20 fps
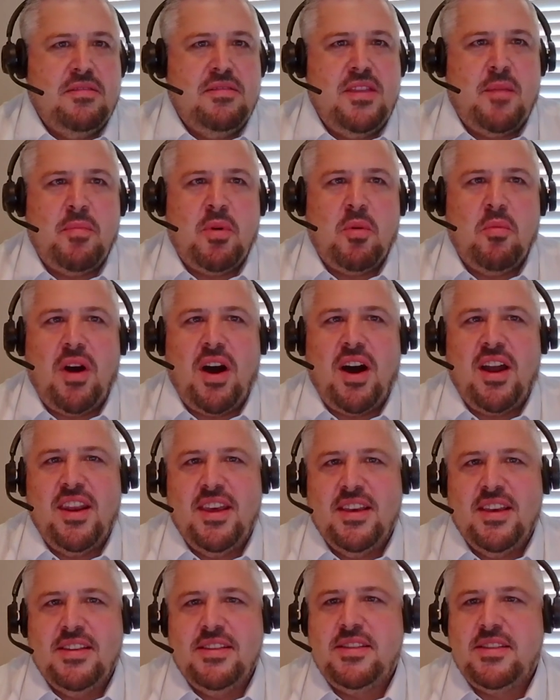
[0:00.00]
Number one
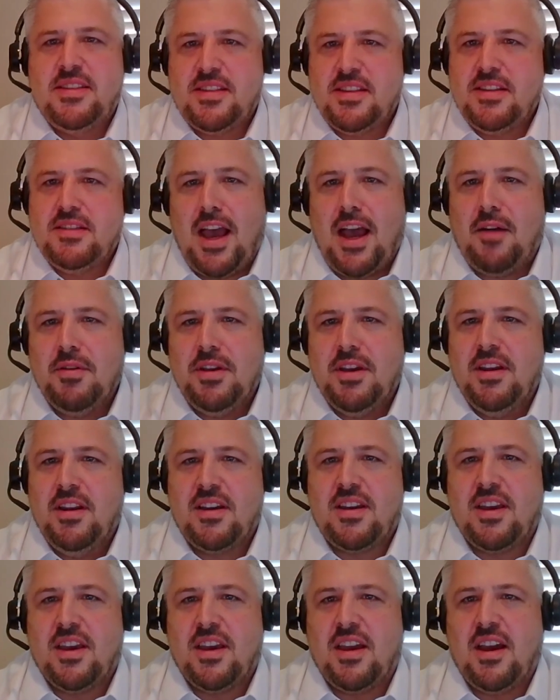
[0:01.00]
is, how are you
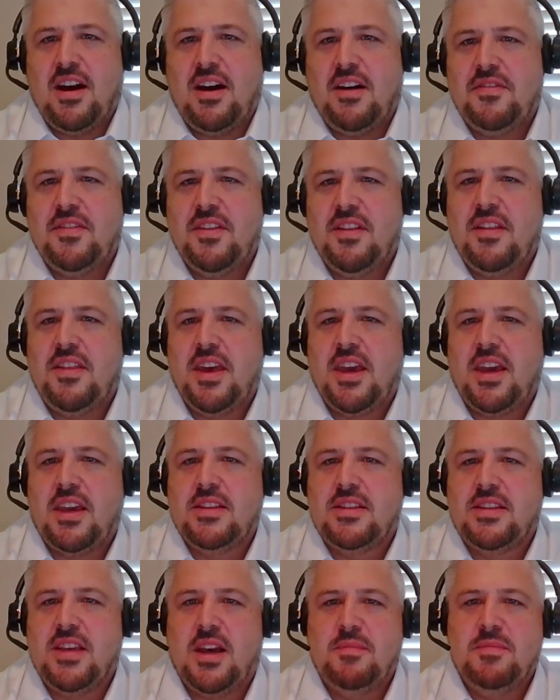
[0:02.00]
looking after the thing in
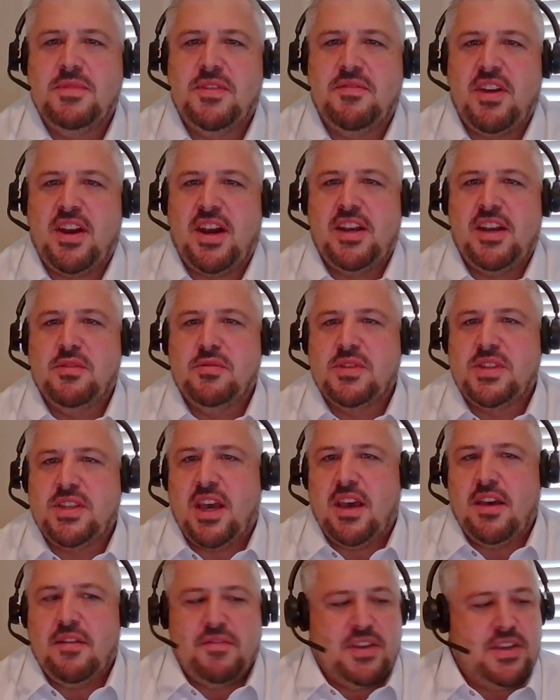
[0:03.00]
terms of your annual
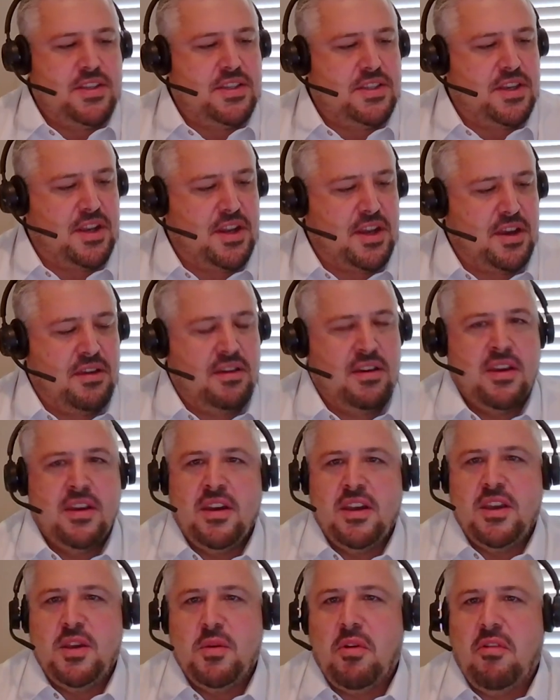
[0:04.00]
service? Are
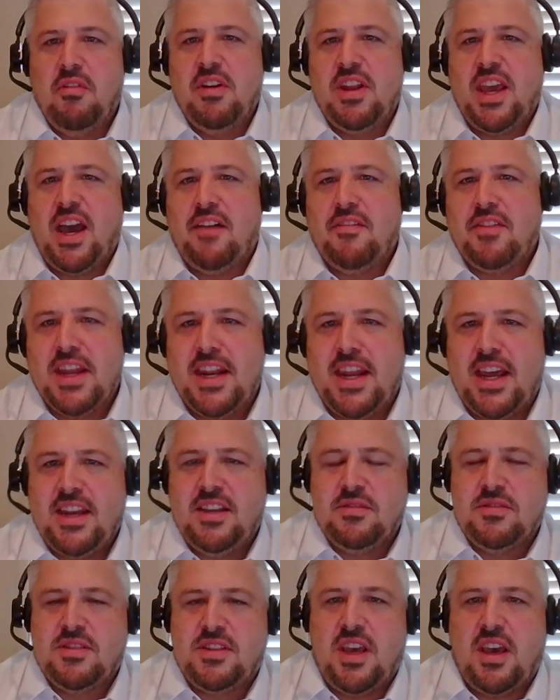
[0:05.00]
you already having an
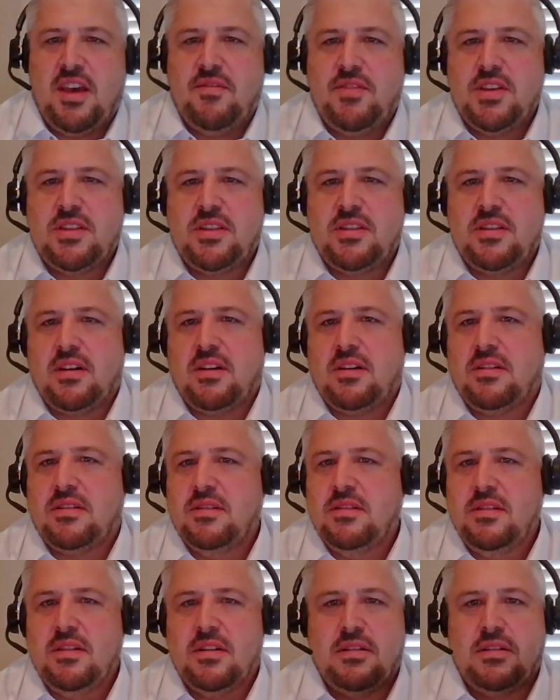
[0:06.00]
annual service
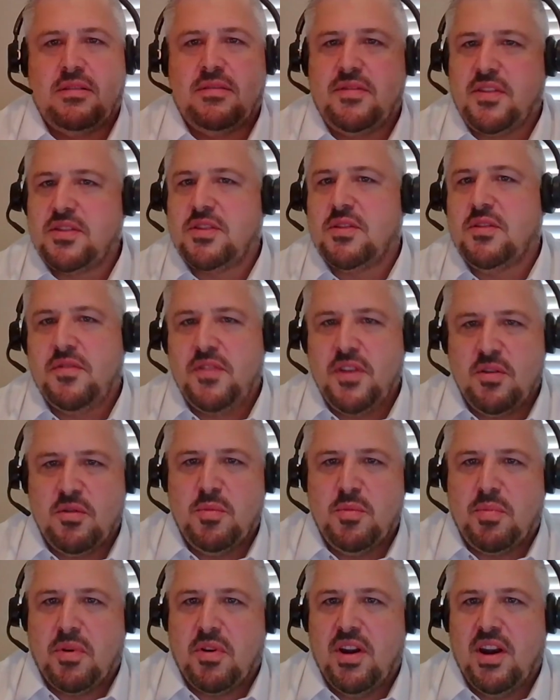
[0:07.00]
on your fossil fueled
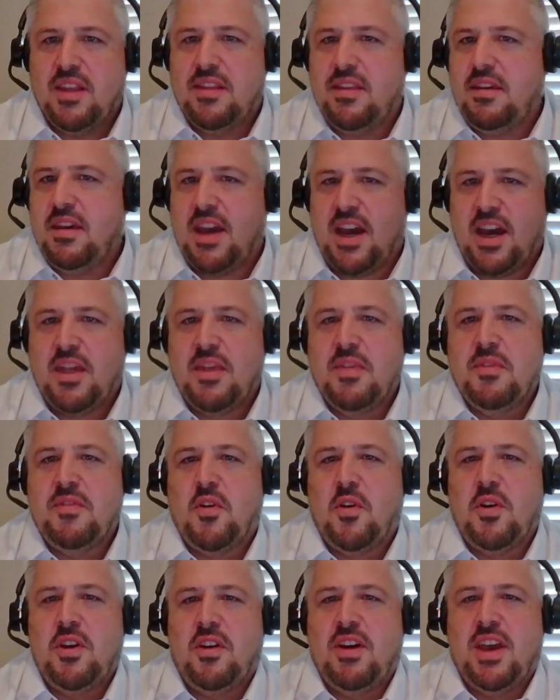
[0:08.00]
boiler that you had
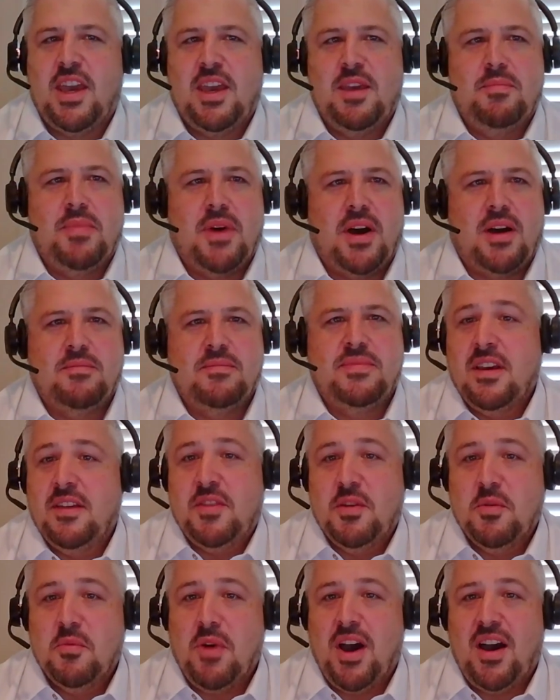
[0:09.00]
before your heat pump? If
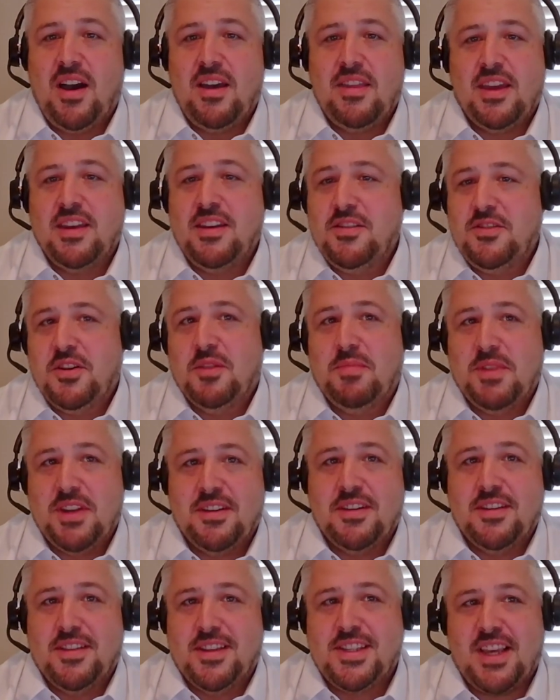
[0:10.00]
you were, then you should be
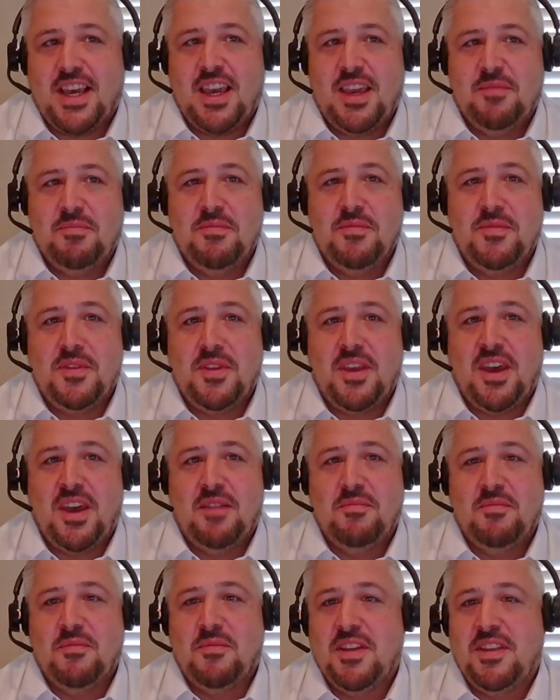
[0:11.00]
doing the same
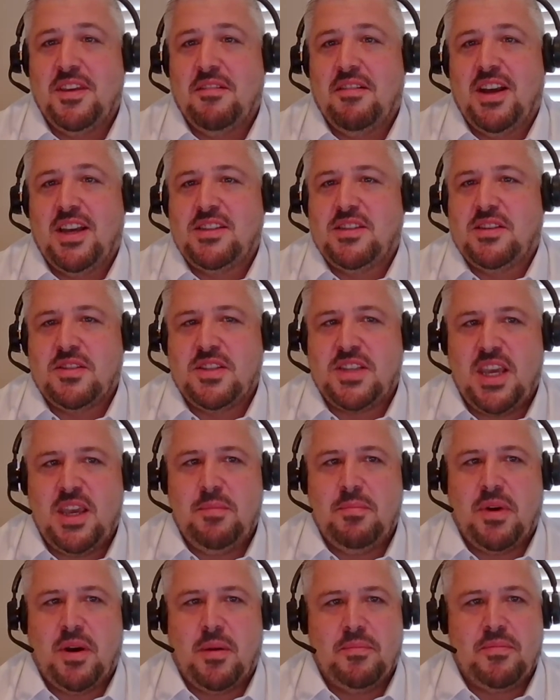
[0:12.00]
with your air source
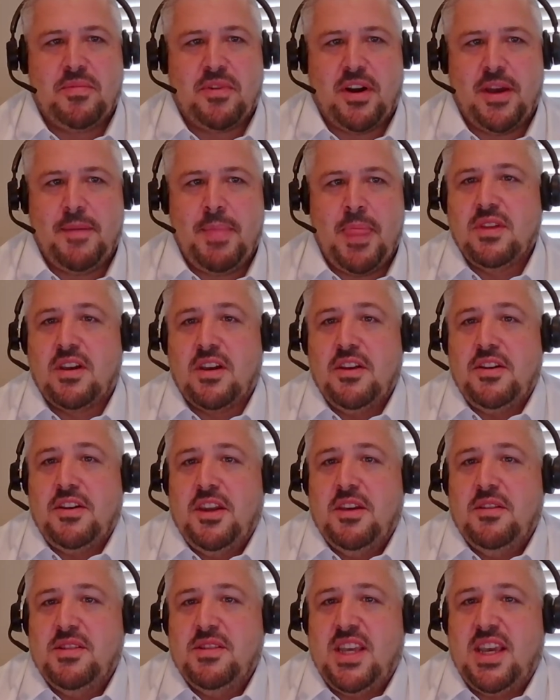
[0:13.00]
heat pump, right? The good
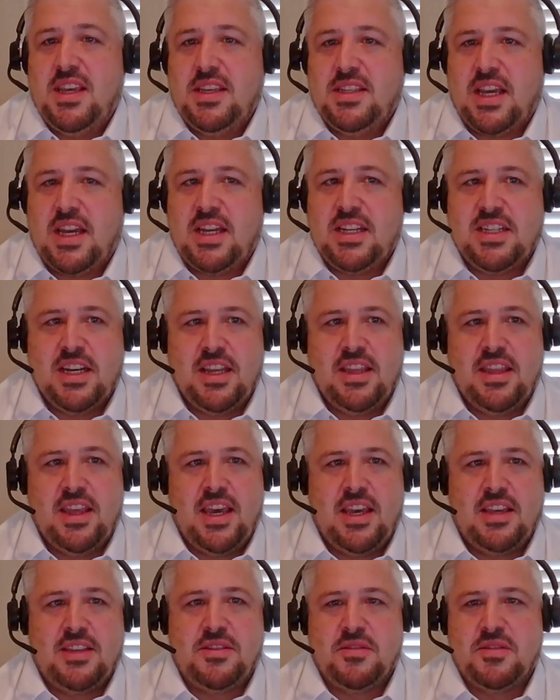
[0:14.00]
news is actually that
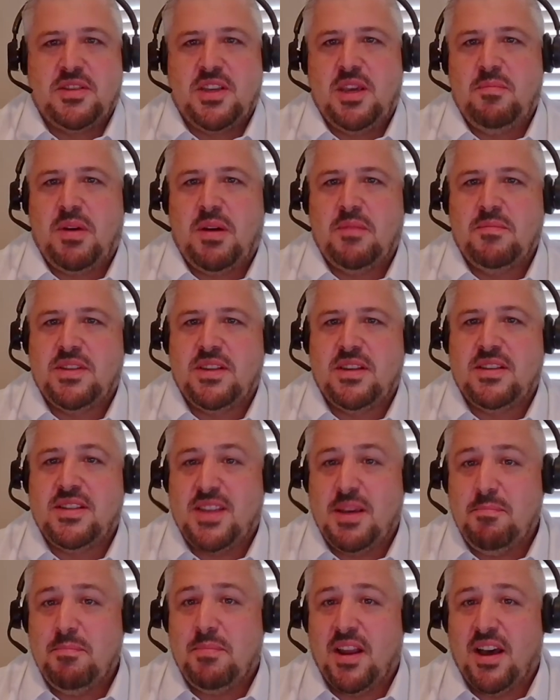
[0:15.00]
air source heat pumps are
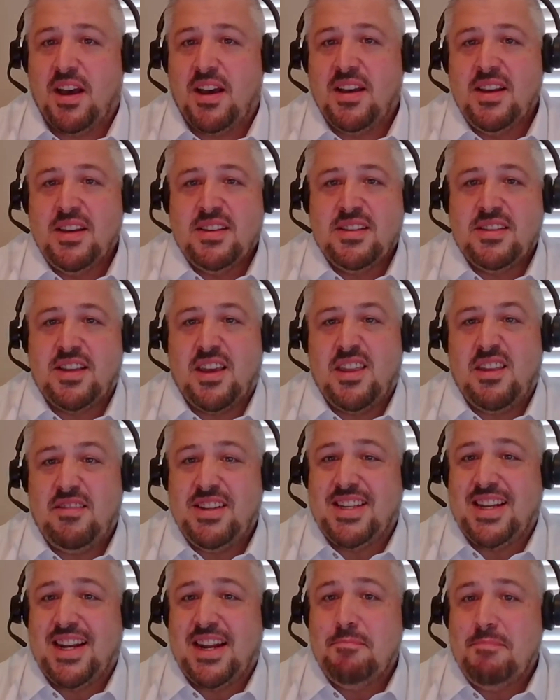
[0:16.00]
simpler, so there
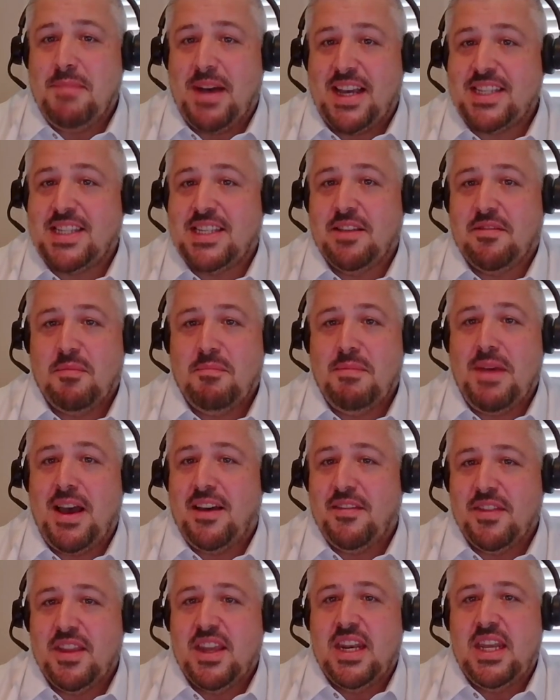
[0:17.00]
isn't a massive
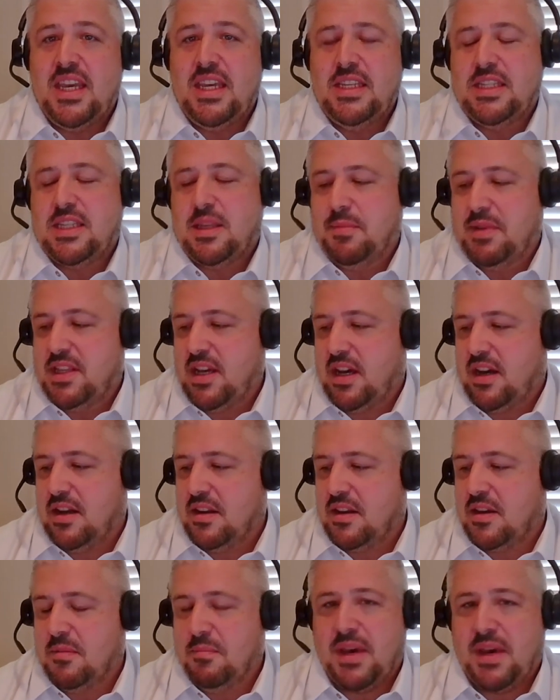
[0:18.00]
amount that needs to be
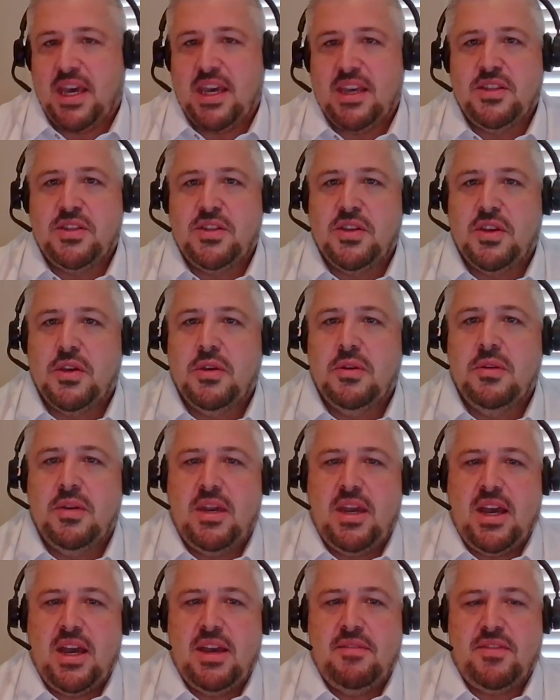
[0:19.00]
done compared to
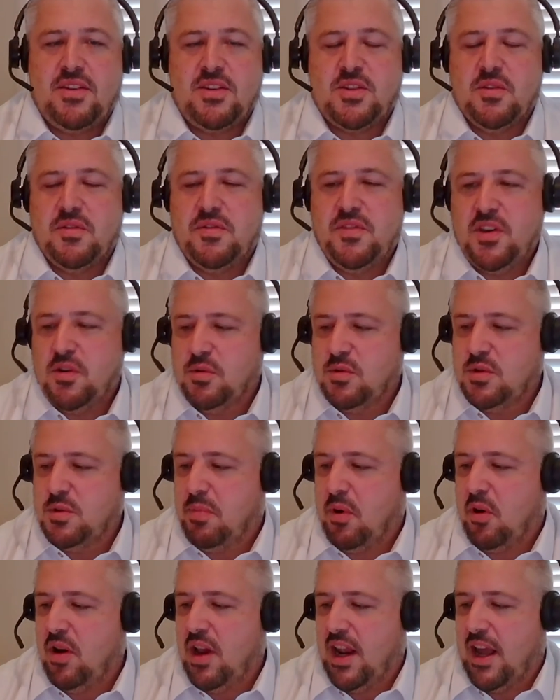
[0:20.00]
a fossil fueled
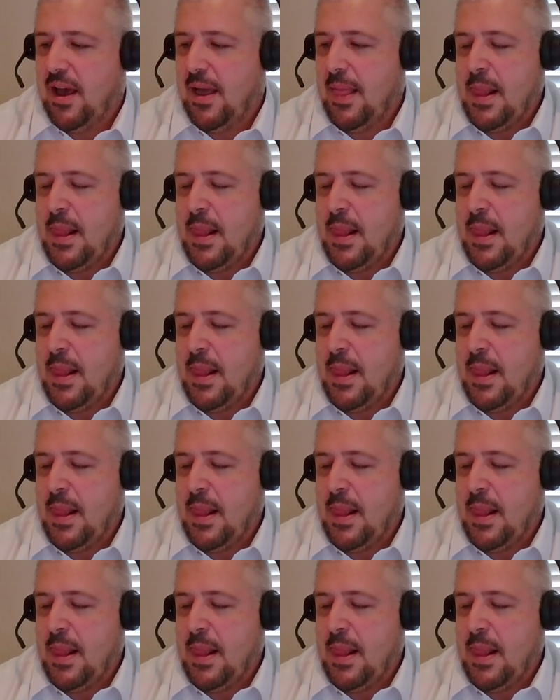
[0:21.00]
boiler.